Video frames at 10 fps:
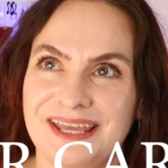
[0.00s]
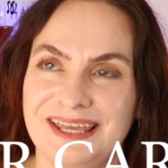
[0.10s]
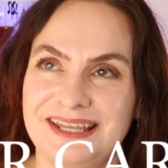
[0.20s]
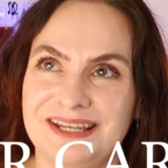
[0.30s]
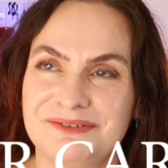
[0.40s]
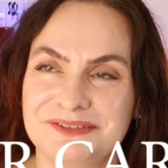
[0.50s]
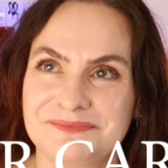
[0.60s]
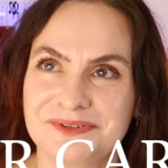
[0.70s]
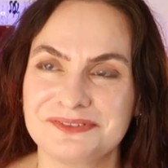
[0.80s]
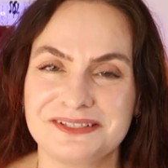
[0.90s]
and it was
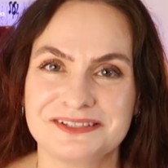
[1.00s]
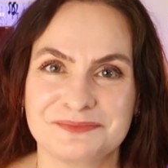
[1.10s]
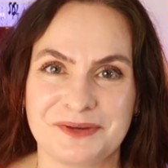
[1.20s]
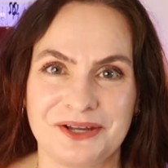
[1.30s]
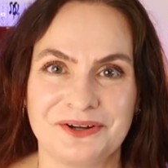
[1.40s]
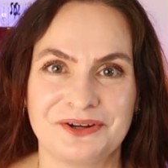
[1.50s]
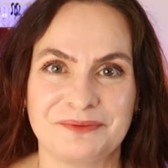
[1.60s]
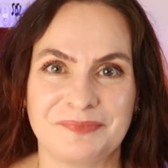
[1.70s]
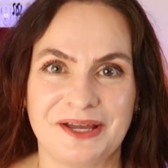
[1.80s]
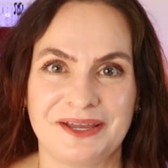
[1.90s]
mostly
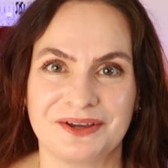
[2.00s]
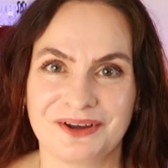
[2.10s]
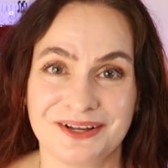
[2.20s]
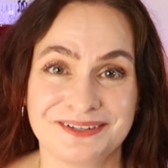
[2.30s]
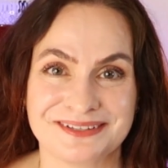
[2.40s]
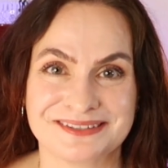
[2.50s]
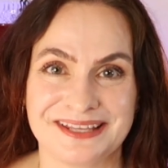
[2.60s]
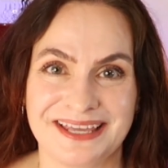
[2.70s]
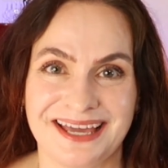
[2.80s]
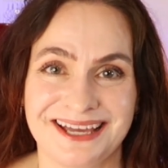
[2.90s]
inspired by a contest
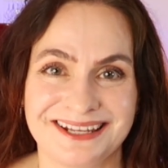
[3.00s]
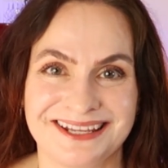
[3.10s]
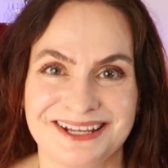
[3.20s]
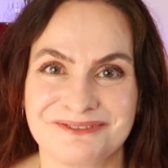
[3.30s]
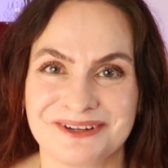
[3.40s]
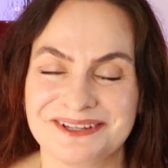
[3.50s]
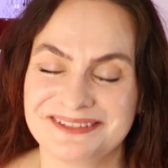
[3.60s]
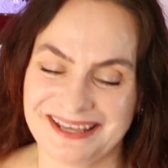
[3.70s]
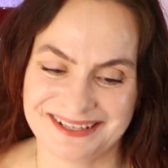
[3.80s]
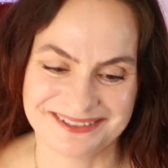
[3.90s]
they had, and I wanted
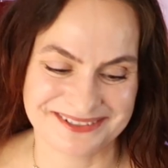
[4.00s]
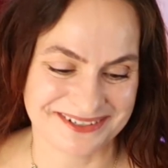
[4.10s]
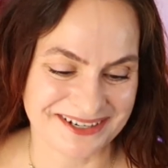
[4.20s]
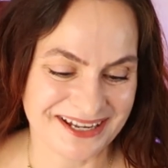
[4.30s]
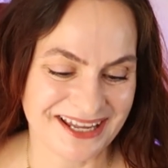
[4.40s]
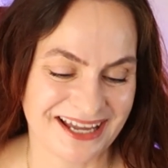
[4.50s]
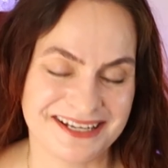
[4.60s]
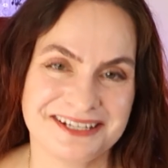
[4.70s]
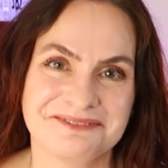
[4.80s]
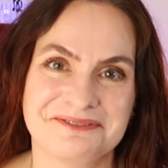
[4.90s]
to enter. I
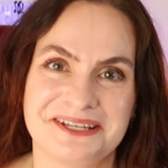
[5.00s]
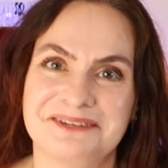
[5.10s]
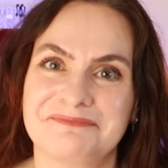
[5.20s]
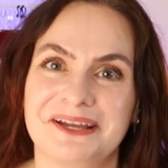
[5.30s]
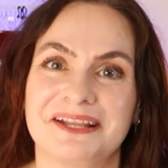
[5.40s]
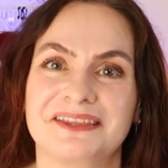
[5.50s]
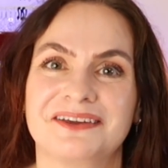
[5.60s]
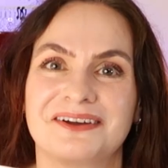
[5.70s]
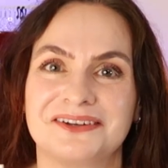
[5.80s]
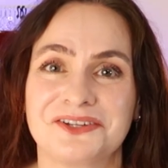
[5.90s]
didn't win, but the
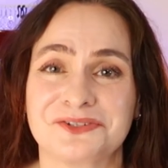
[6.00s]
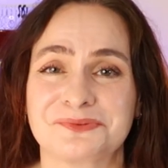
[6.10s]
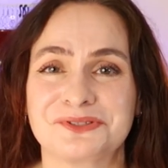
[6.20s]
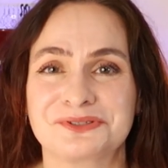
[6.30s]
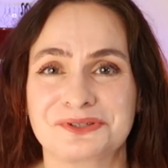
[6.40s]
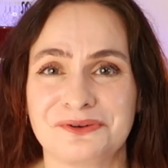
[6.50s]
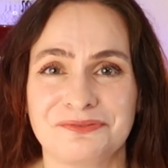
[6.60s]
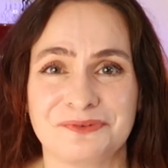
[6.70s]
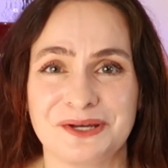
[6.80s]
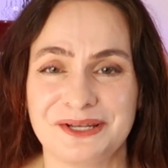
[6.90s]
contest was so
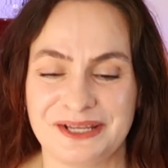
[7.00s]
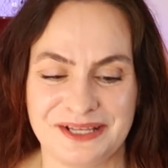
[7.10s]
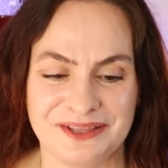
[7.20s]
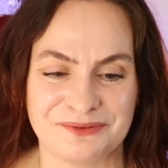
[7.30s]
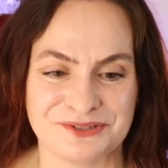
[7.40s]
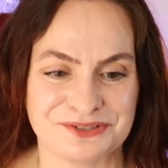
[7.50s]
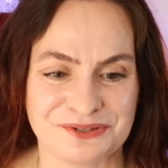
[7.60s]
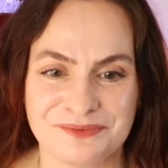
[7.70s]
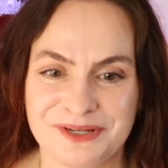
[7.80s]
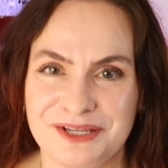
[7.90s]
fun, and there were
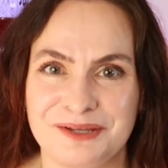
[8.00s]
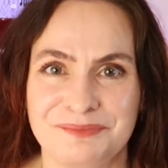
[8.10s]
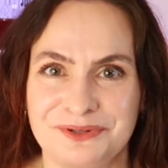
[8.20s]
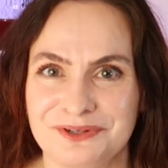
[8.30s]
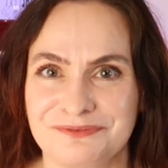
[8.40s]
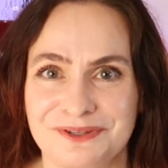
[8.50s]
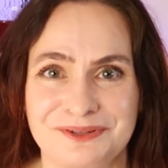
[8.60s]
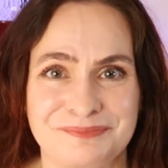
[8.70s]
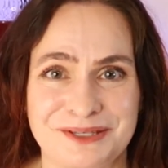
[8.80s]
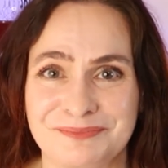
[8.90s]
so many
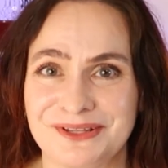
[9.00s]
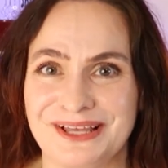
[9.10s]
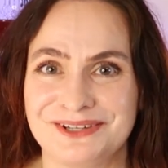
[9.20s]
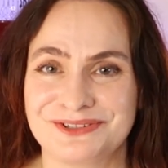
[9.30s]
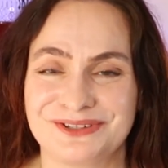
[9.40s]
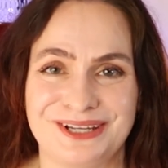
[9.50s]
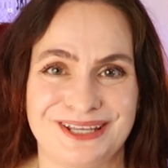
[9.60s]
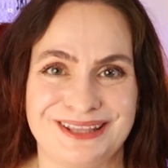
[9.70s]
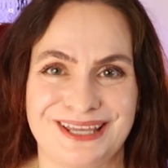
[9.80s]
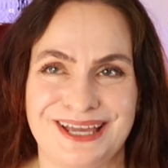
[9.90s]
beautiful people entering,
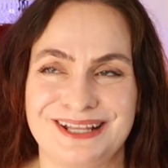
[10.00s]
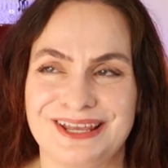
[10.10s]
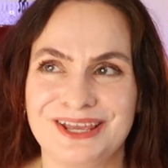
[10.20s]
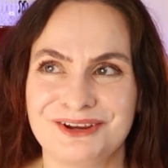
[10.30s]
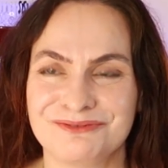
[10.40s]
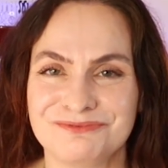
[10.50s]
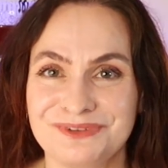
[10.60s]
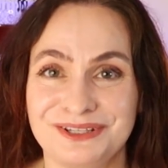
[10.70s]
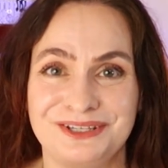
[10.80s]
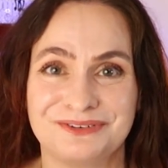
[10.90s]
and they had
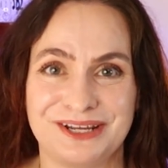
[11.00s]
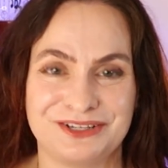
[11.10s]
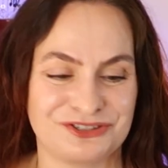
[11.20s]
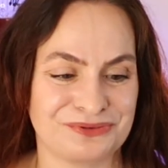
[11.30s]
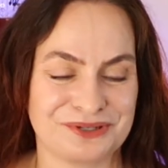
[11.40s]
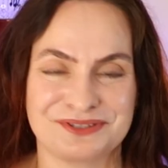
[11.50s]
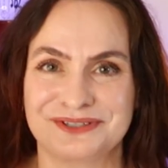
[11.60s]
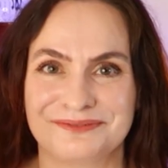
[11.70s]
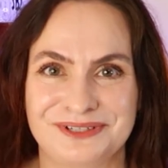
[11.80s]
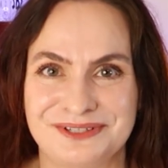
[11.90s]
really great shorts
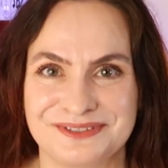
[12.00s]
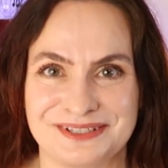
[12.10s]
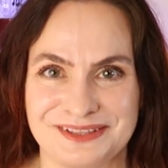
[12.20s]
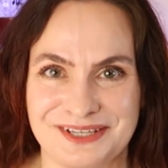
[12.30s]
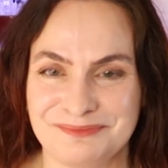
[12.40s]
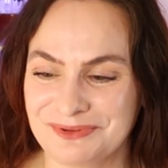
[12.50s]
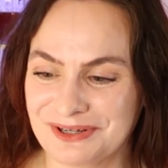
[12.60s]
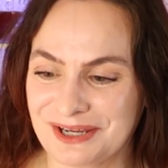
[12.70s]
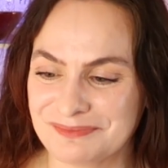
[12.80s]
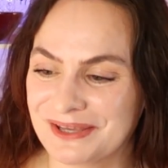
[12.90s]
and reels that they
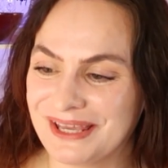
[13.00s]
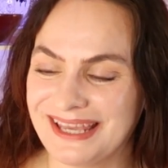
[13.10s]
put up.